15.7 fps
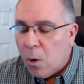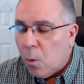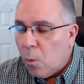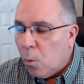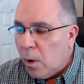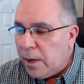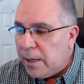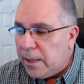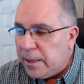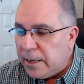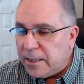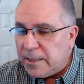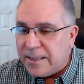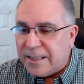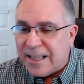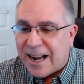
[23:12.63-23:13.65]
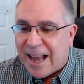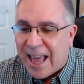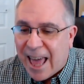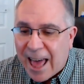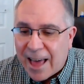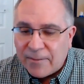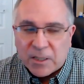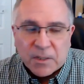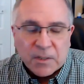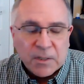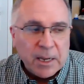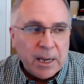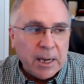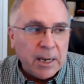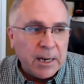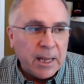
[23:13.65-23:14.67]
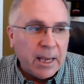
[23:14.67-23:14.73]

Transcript: One of the things that I haven't seen